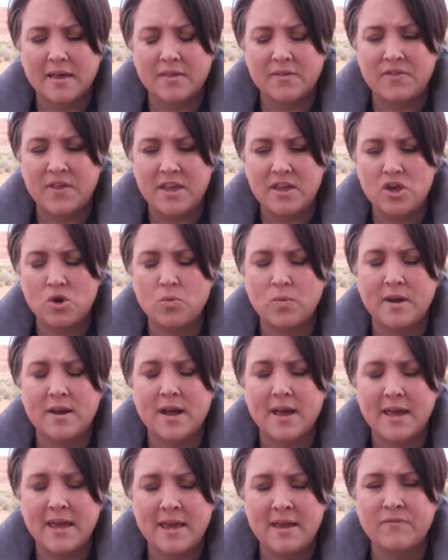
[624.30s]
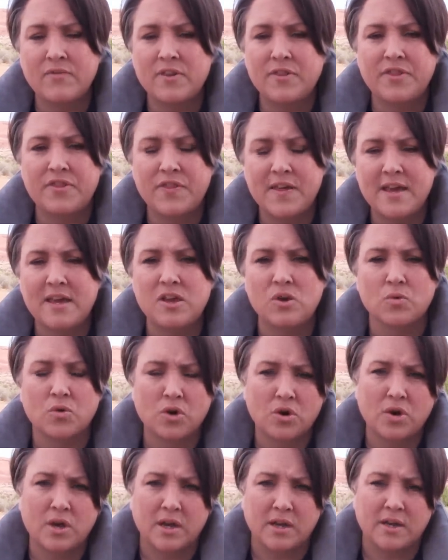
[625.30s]
than you would even think you
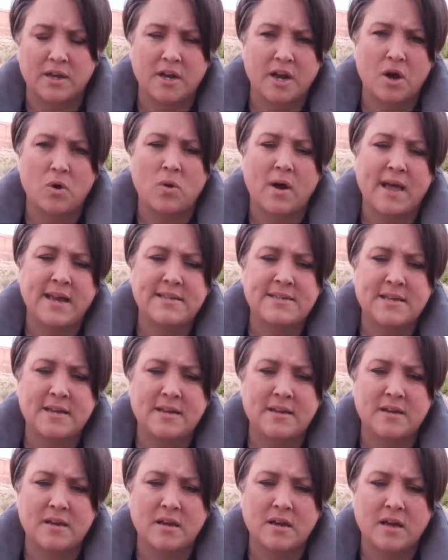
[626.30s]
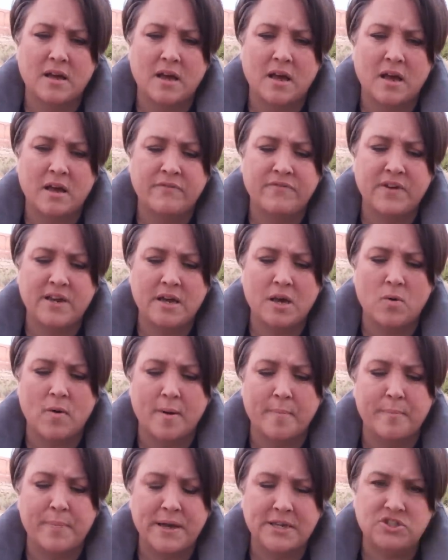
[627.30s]
could. You know, I did a video
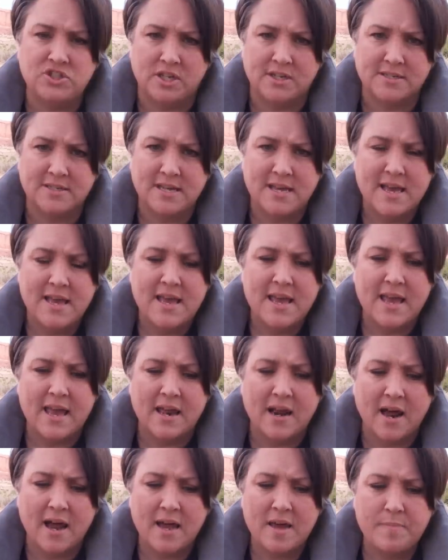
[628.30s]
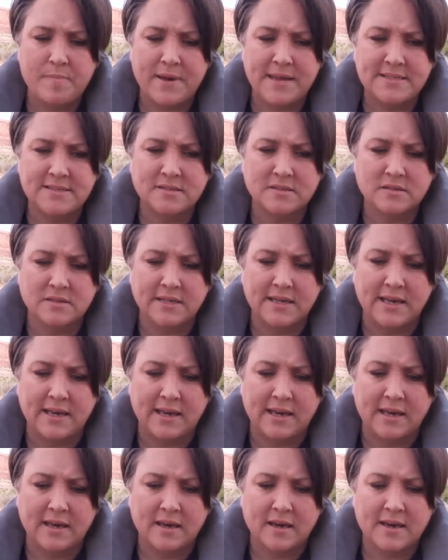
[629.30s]
on budget and I
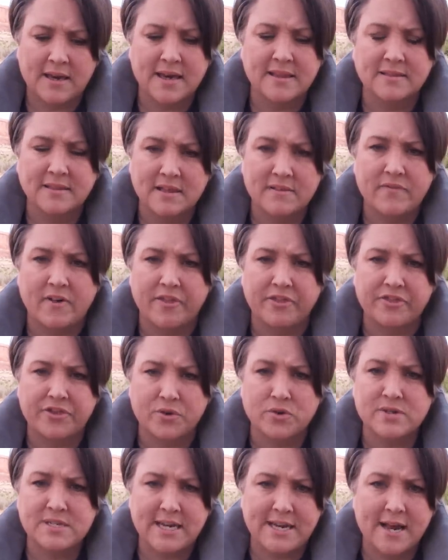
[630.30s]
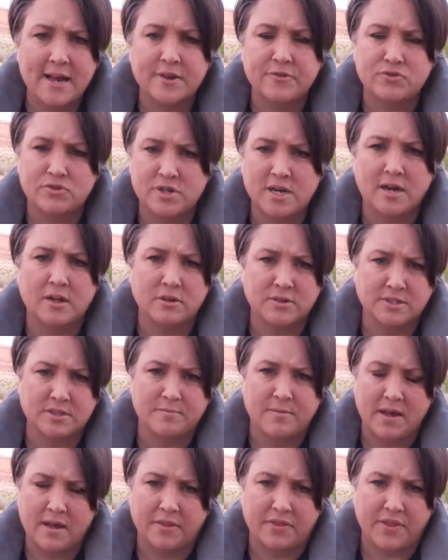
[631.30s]
basically can live on $1,300
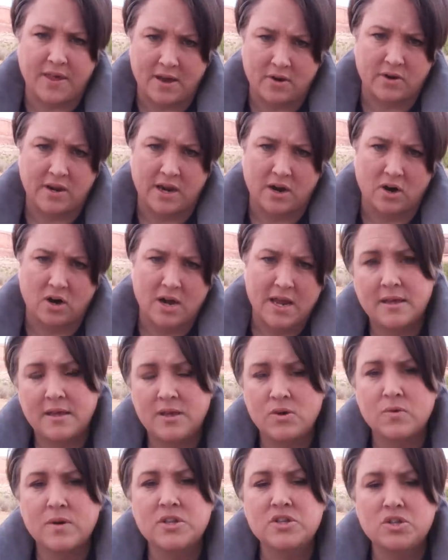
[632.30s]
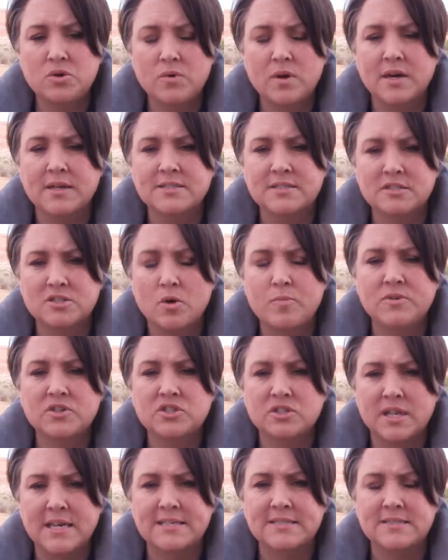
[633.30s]
a month out here. You can do it on so
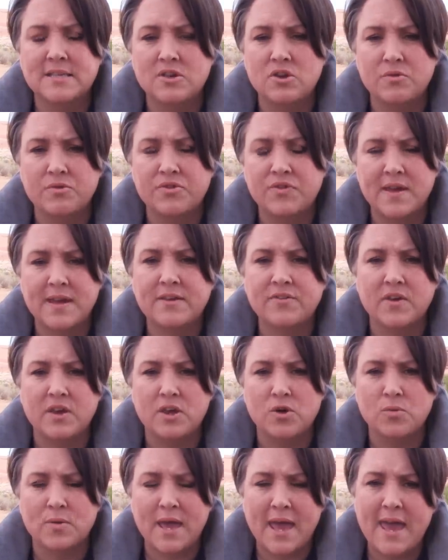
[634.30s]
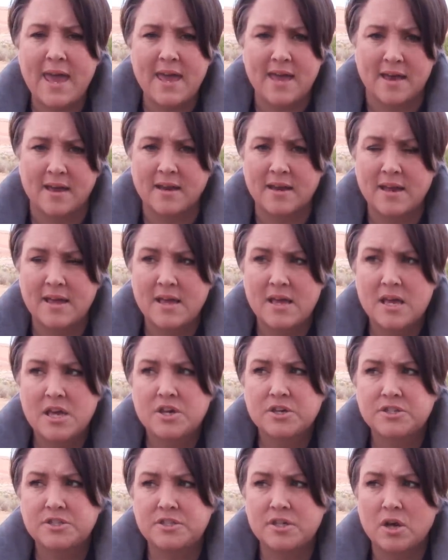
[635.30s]
much less than you think that you can.
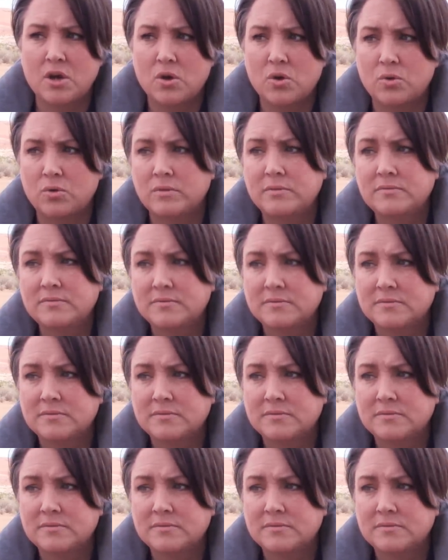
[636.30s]
So,